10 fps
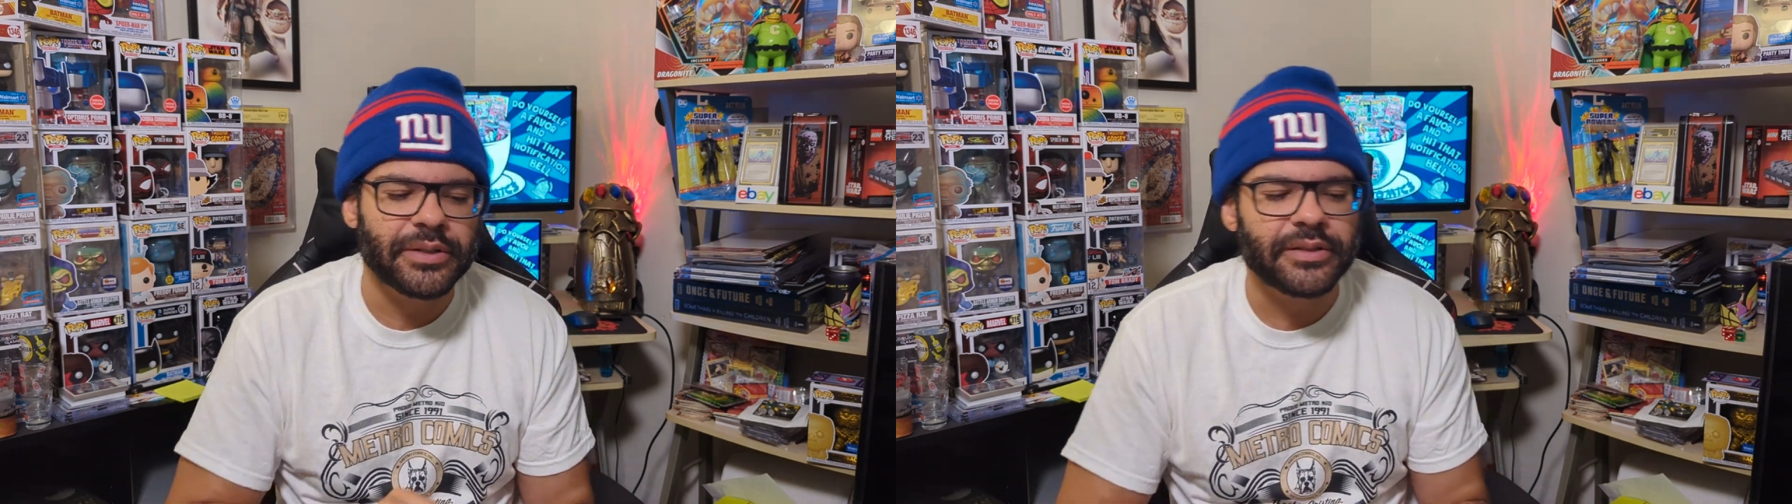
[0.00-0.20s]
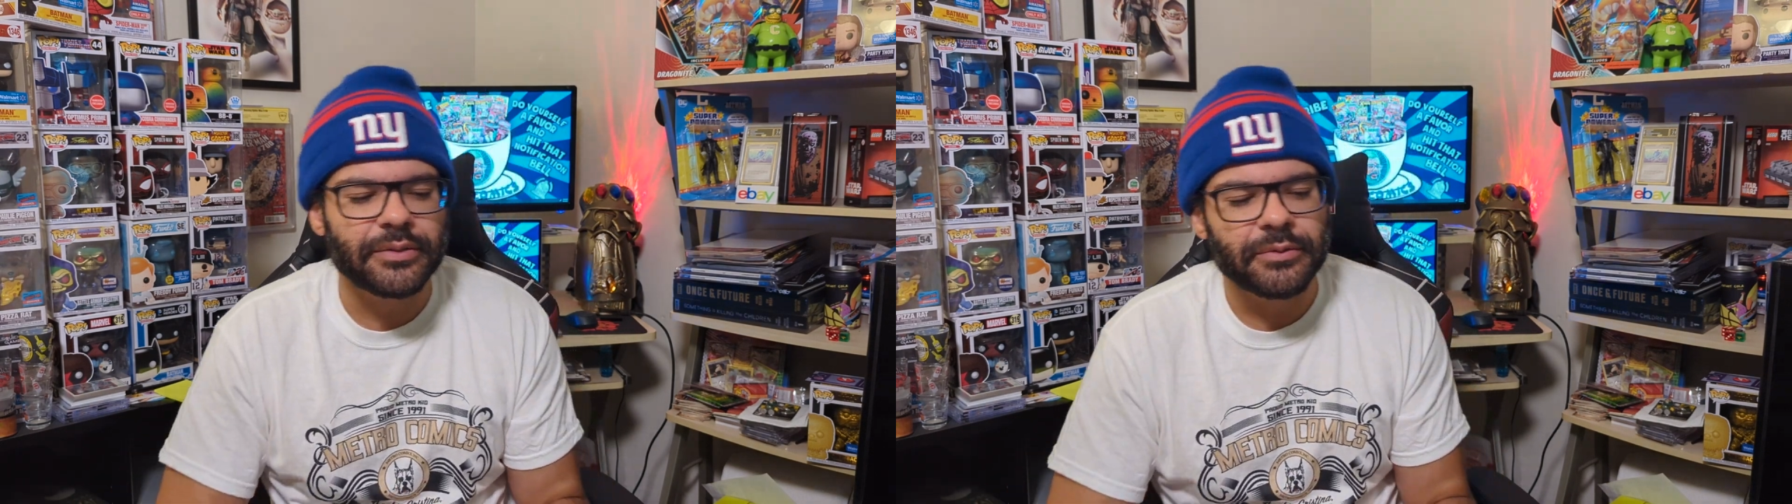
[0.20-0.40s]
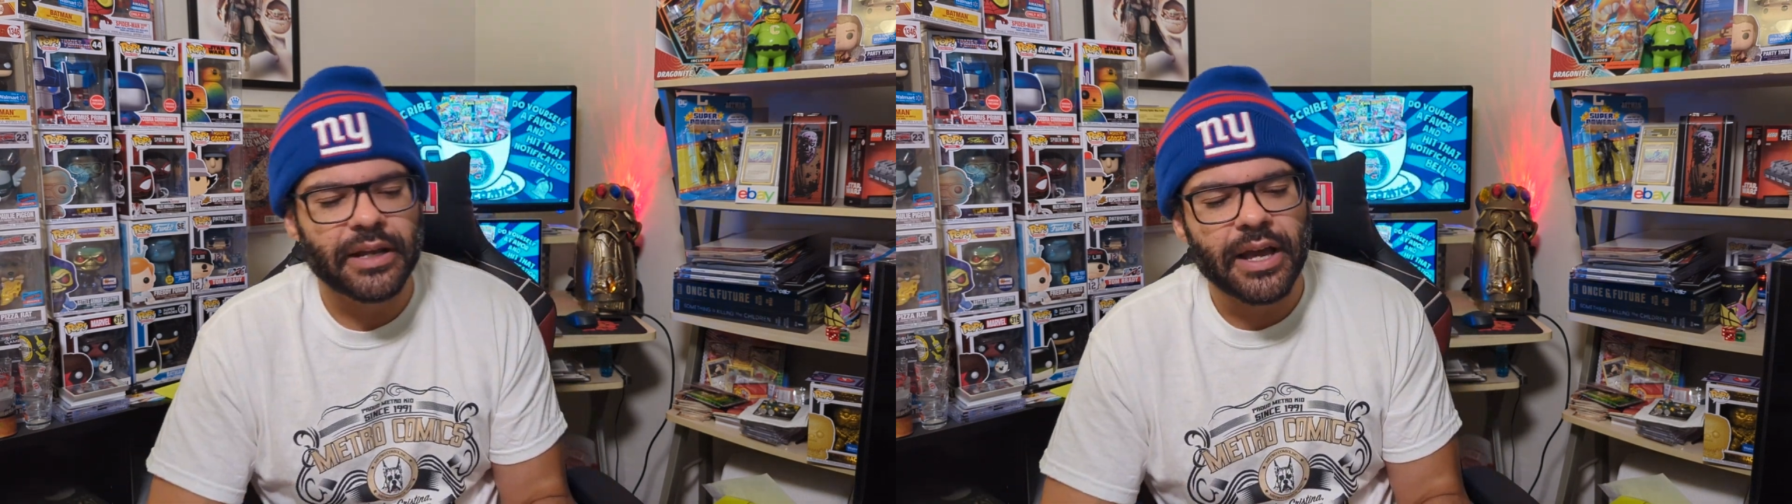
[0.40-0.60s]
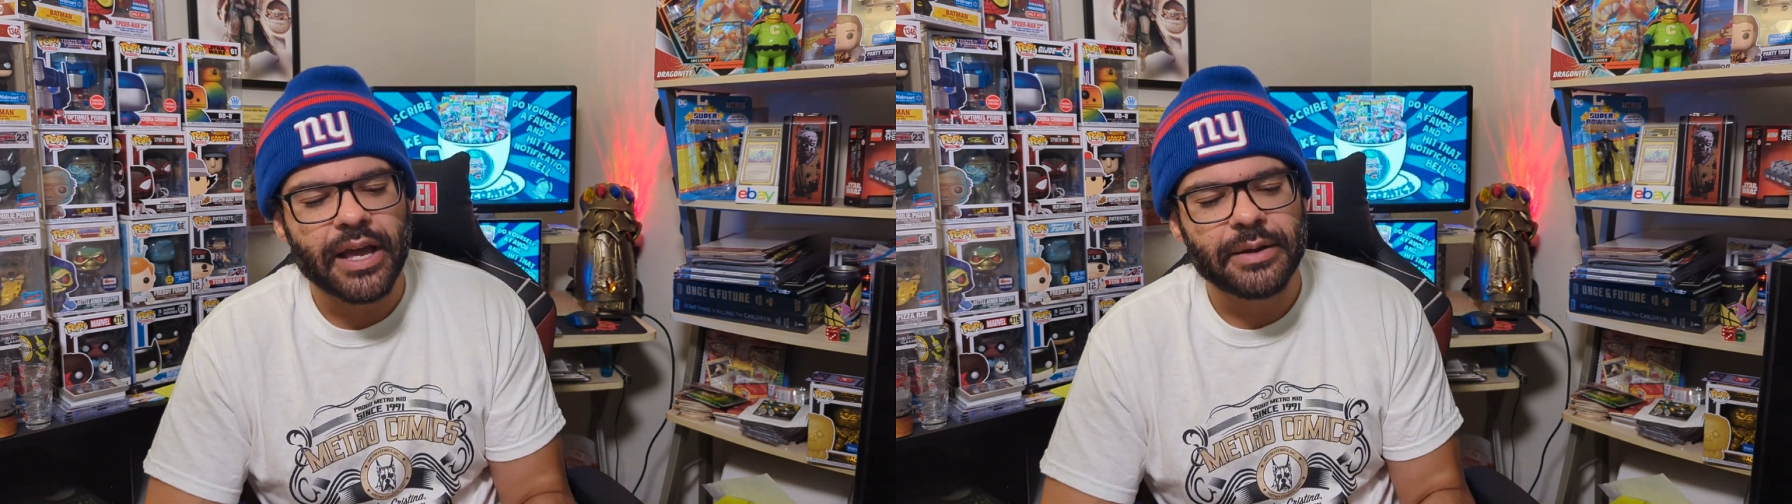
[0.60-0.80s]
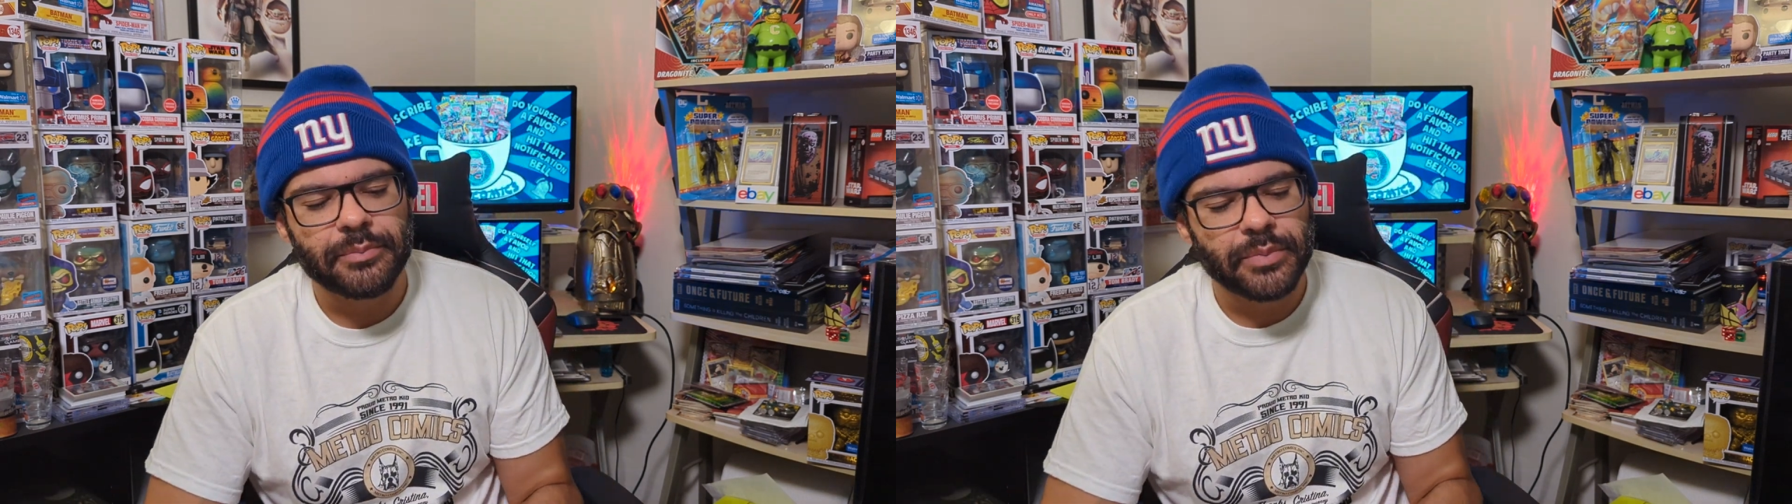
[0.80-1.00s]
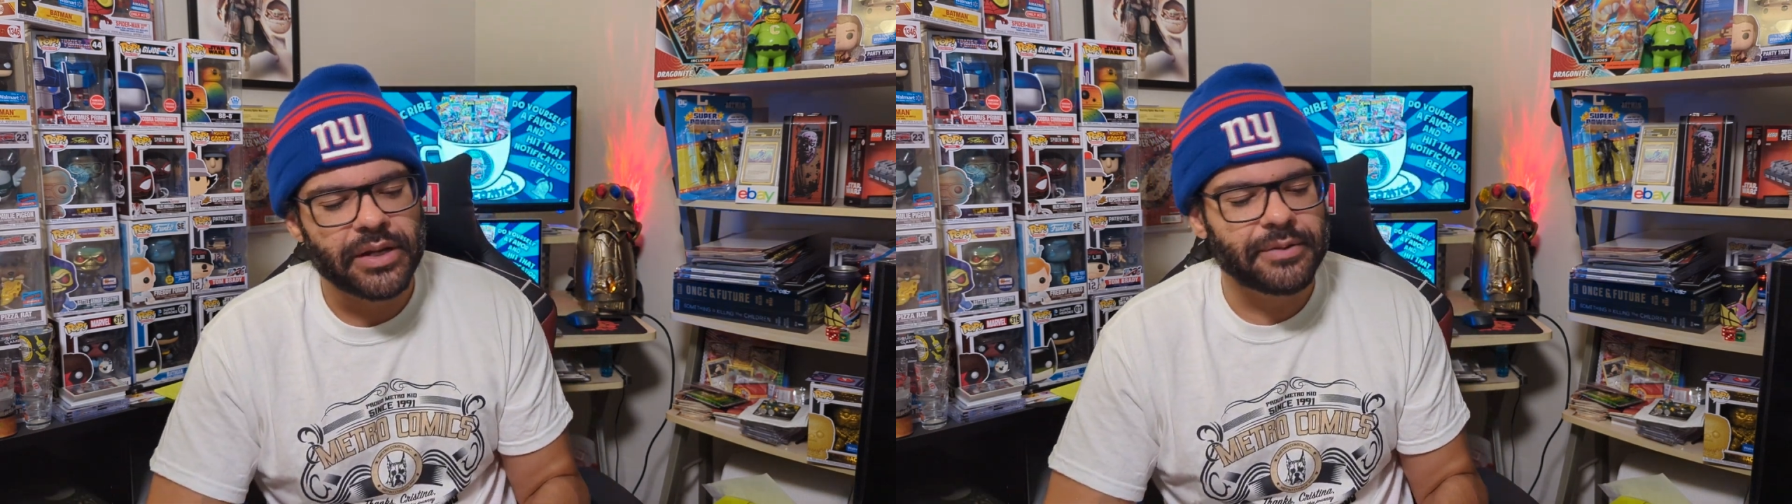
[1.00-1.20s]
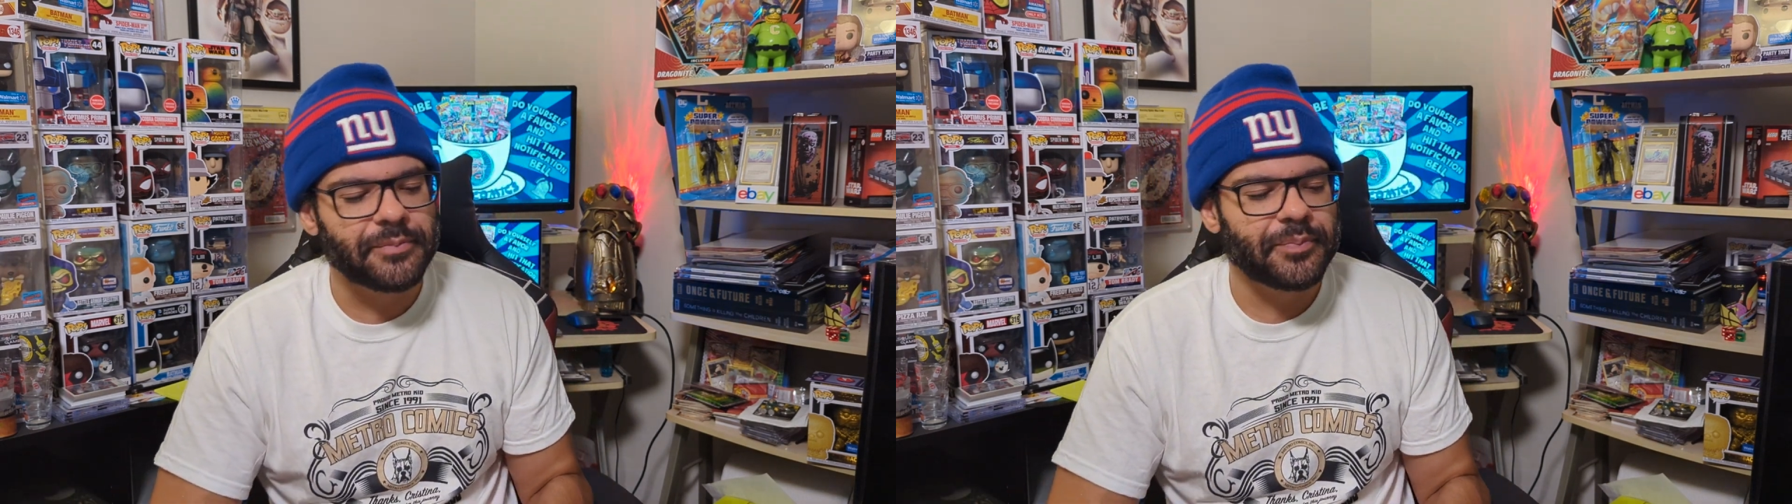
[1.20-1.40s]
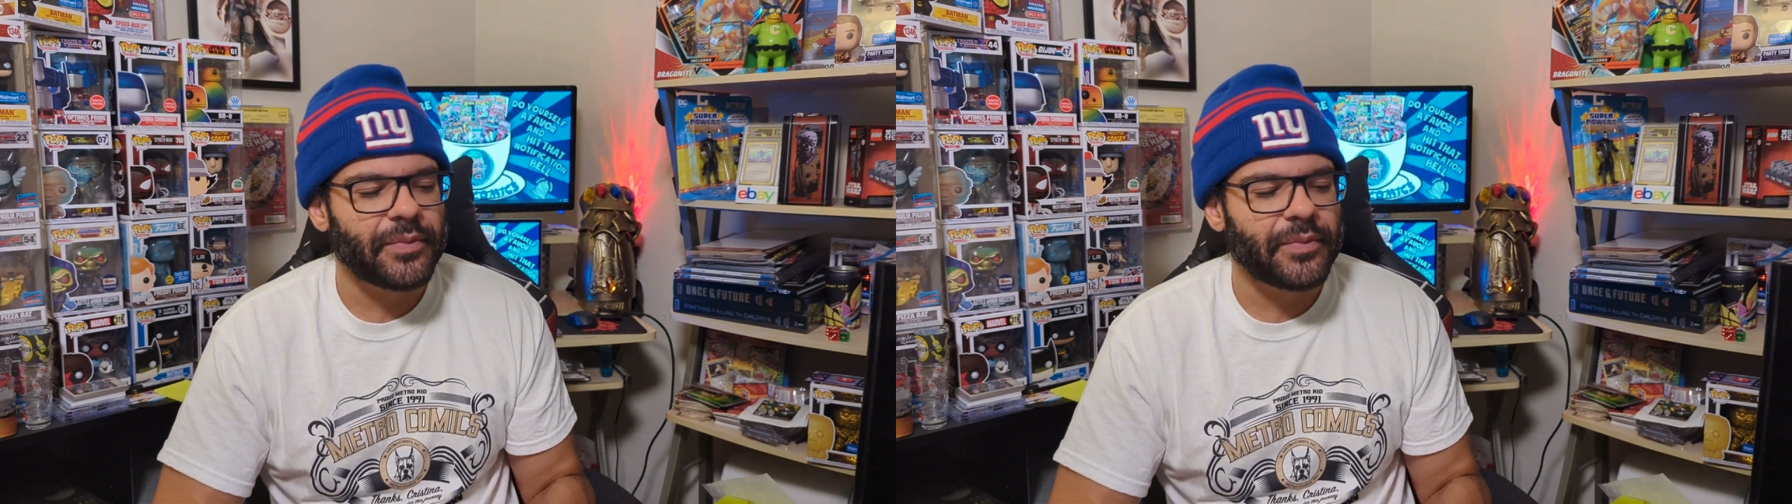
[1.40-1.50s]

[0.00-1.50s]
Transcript: and see what I got, but